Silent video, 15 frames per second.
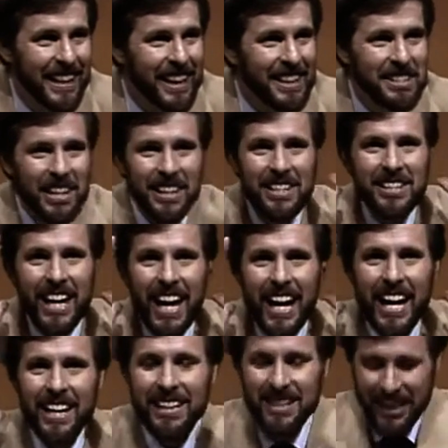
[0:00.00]
It's in his
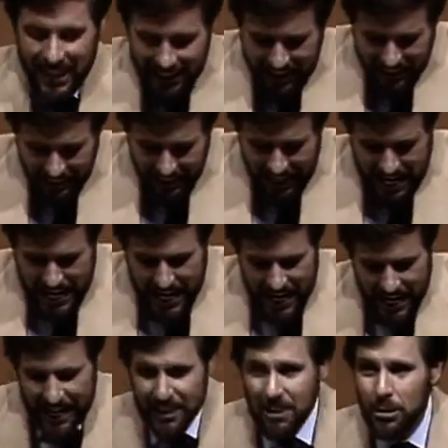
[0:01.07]
head. It's, it's in the
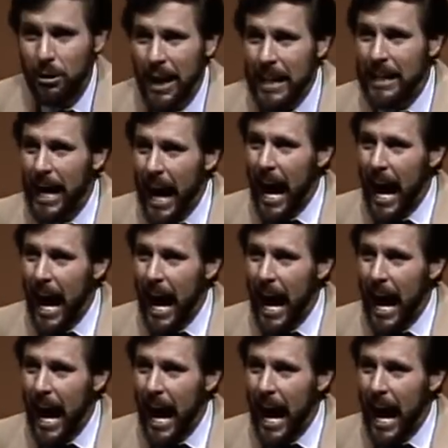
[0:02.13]
ingrained